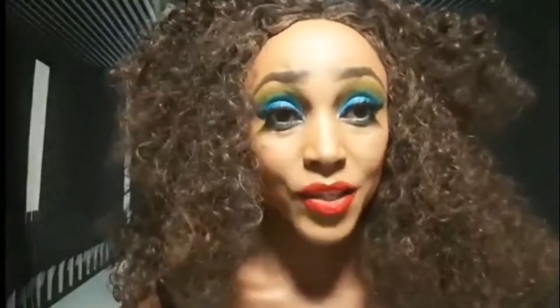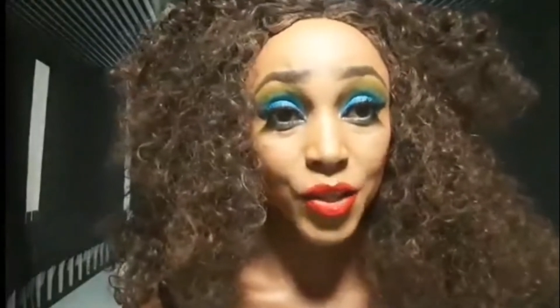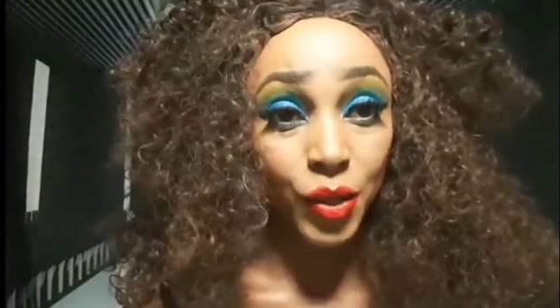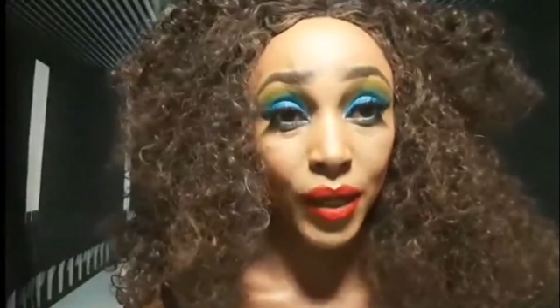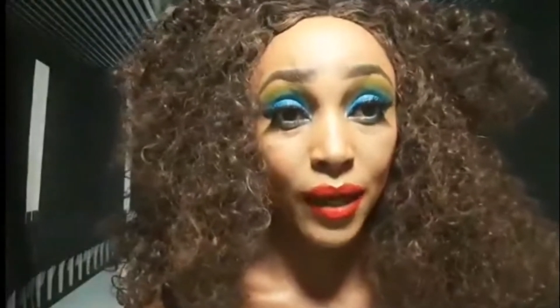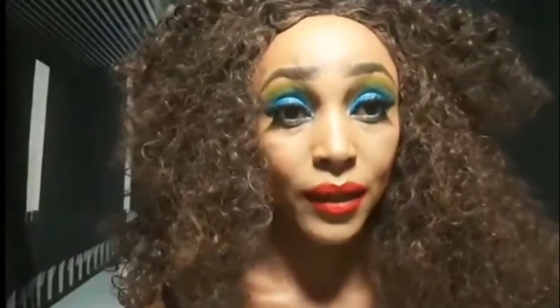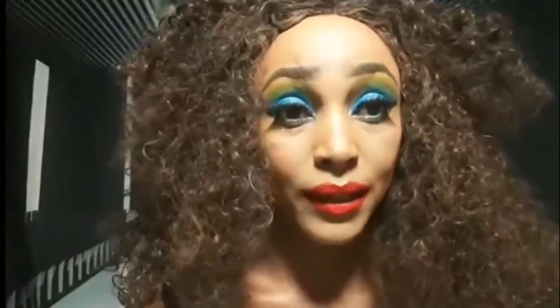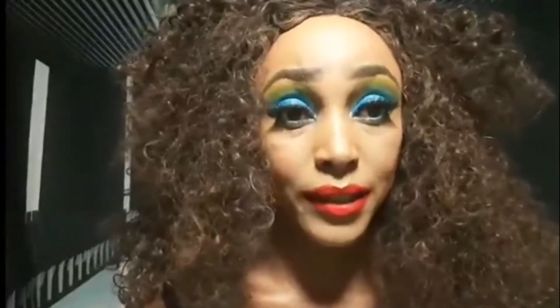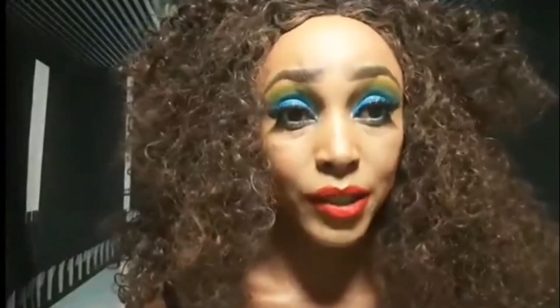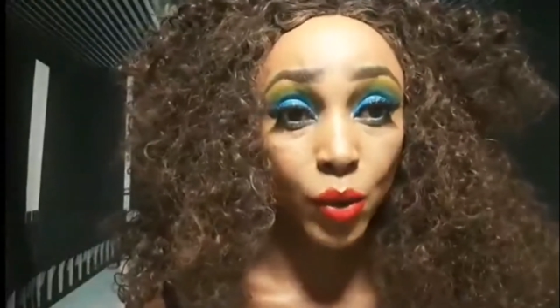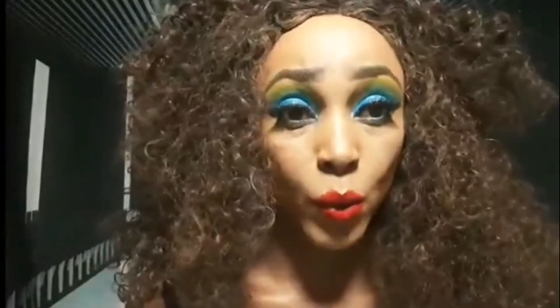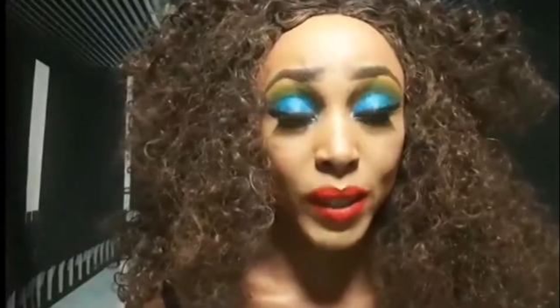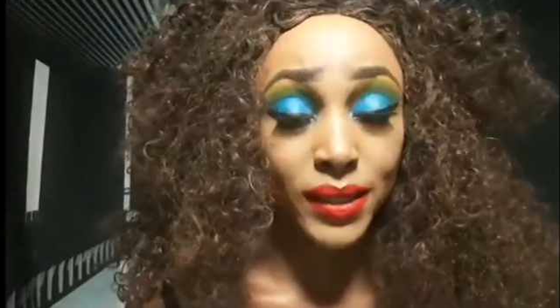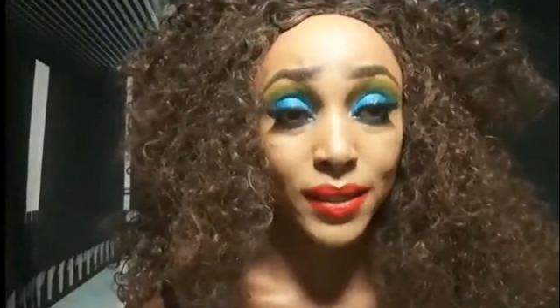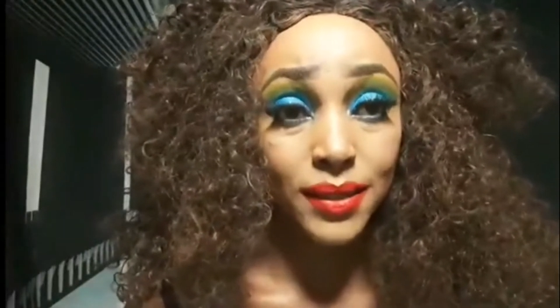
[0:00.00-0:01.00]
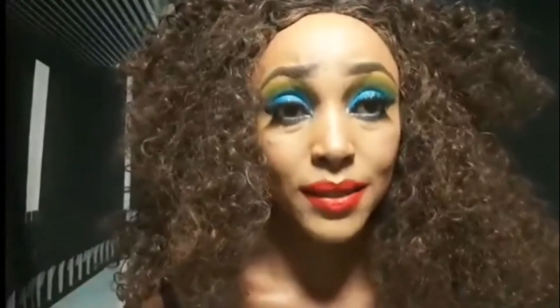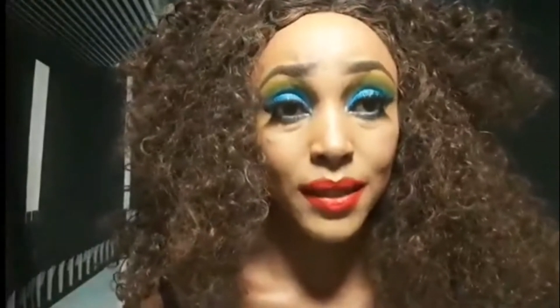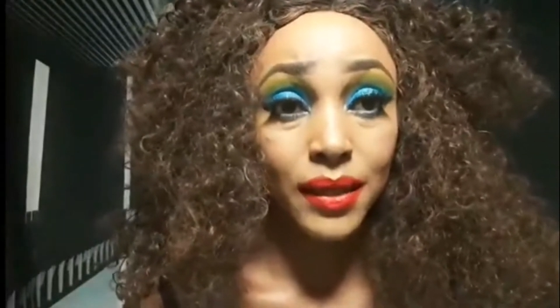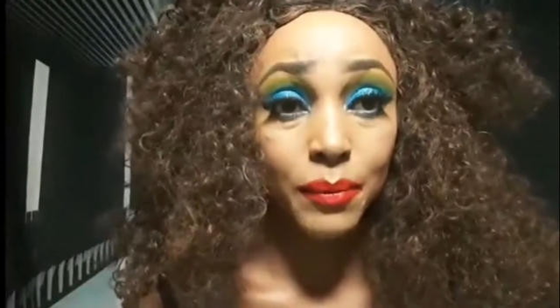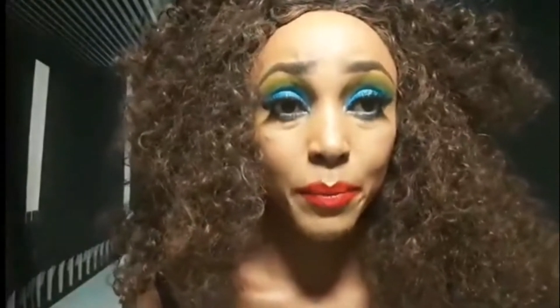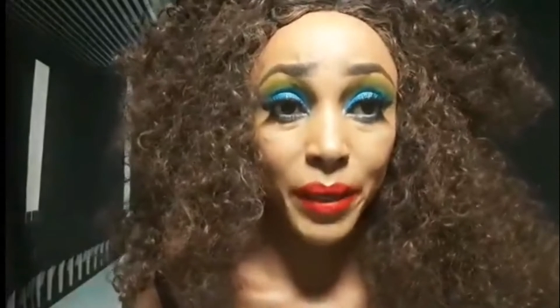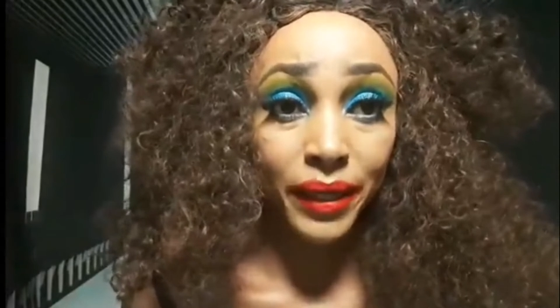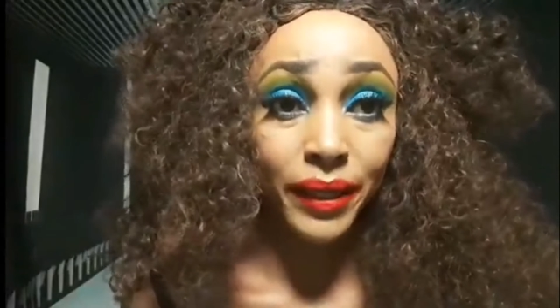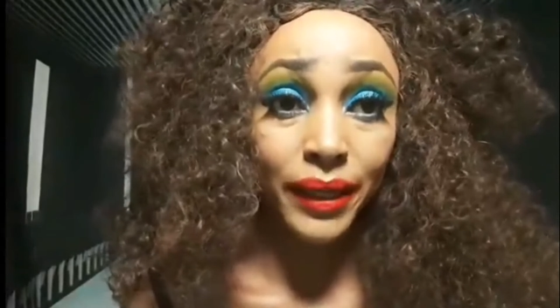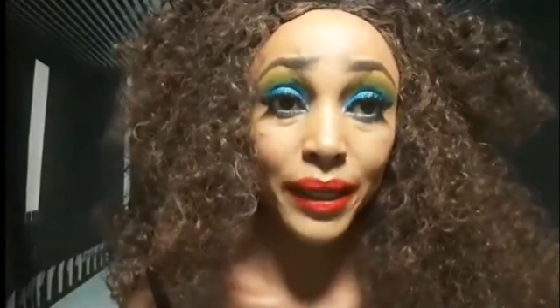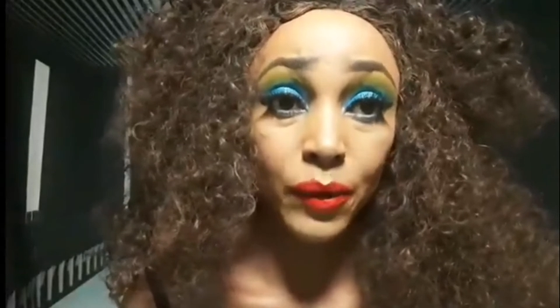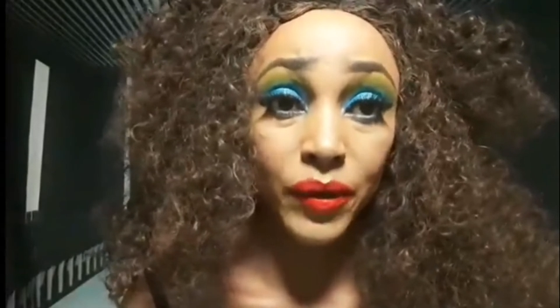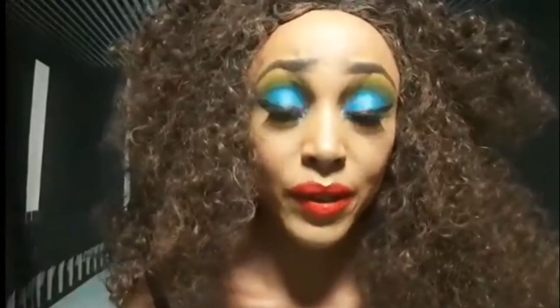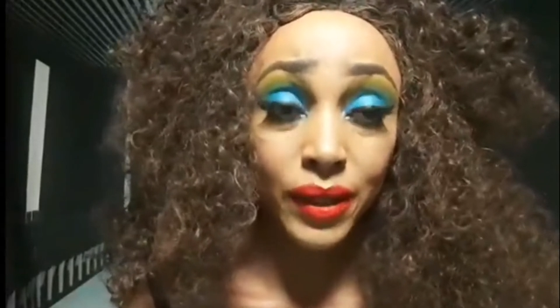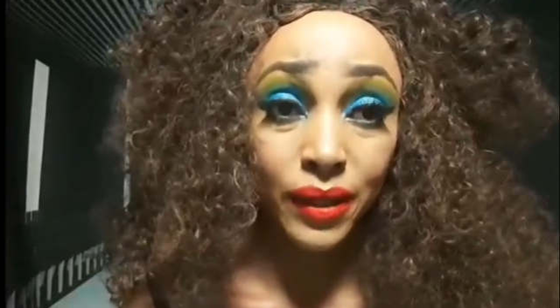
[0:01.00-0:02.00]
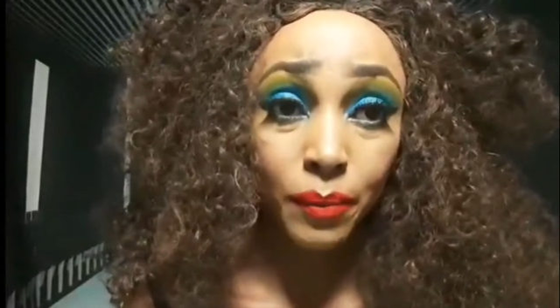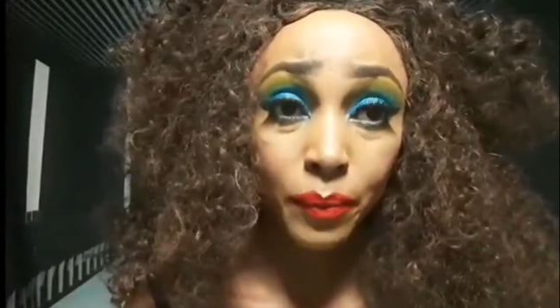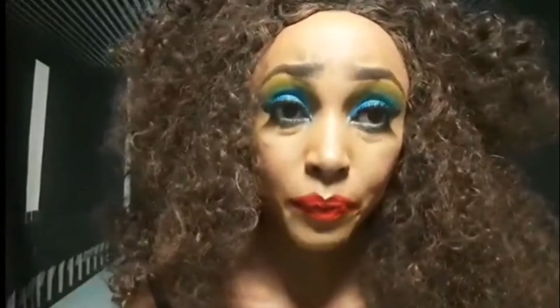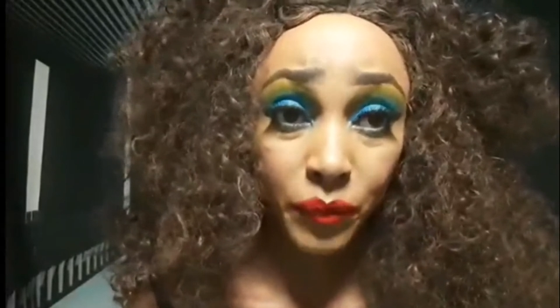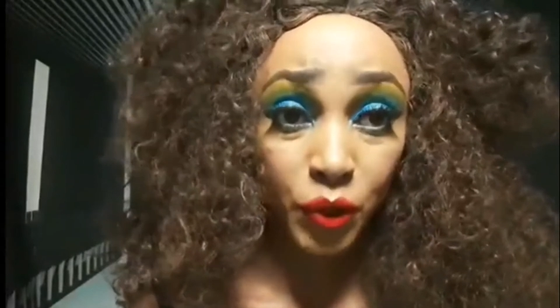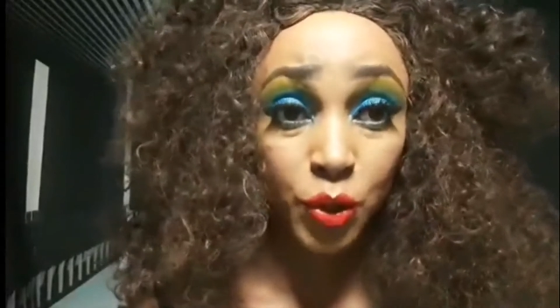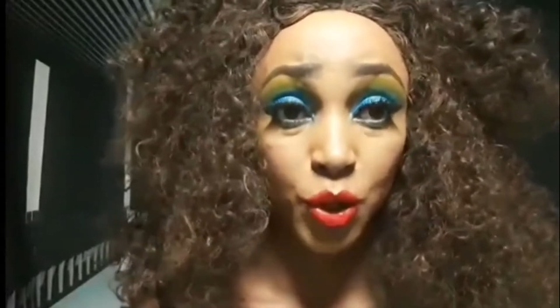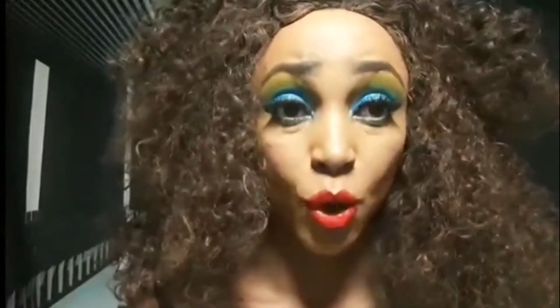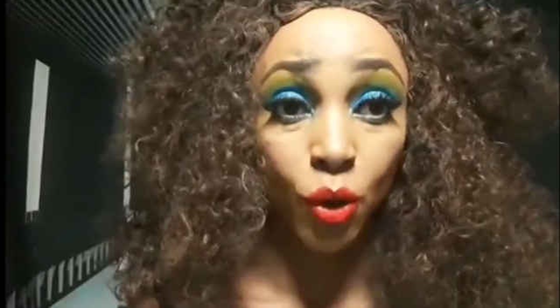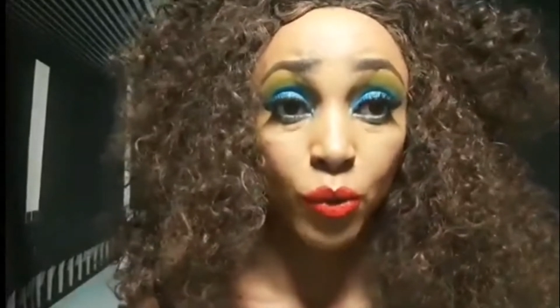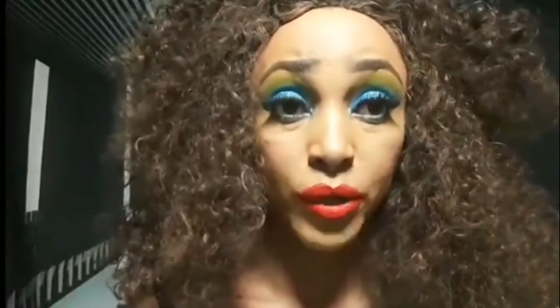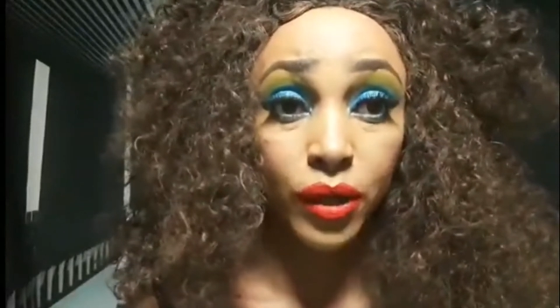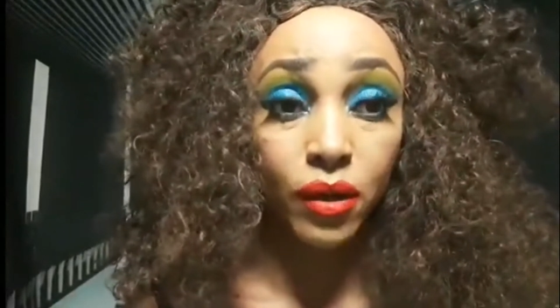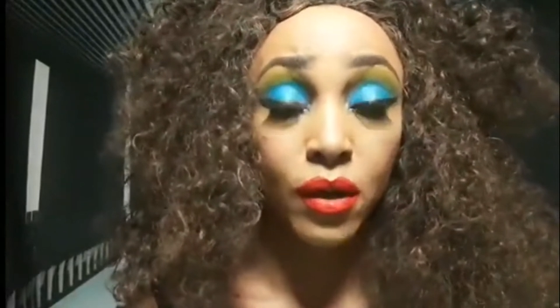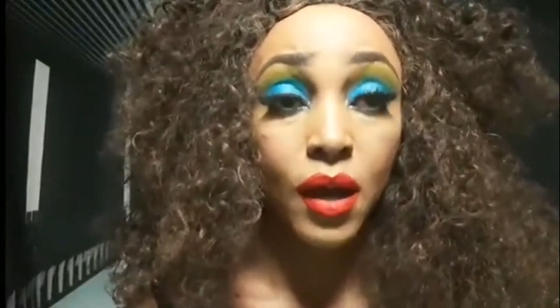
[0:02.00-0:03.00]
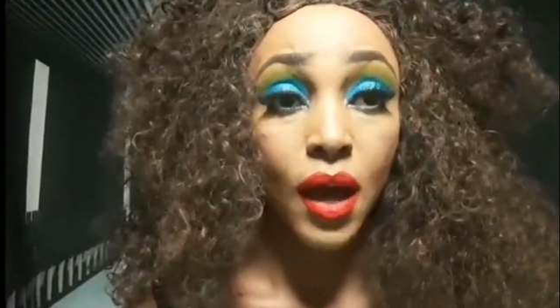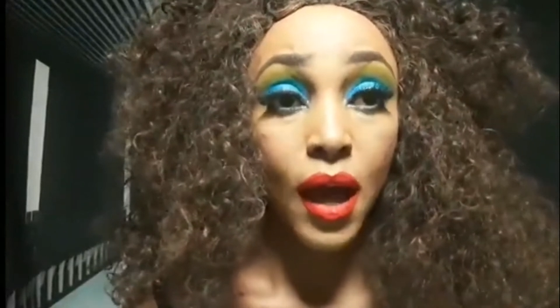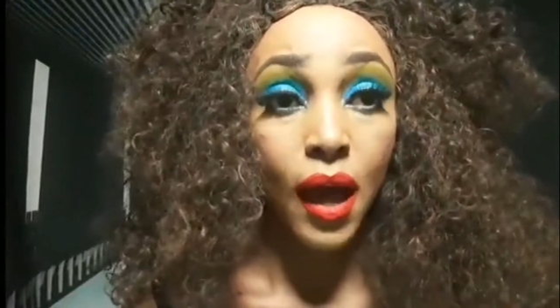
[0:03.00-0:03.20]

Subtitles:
your girl Lydia Wendy's, and I'm back again with another tutorial.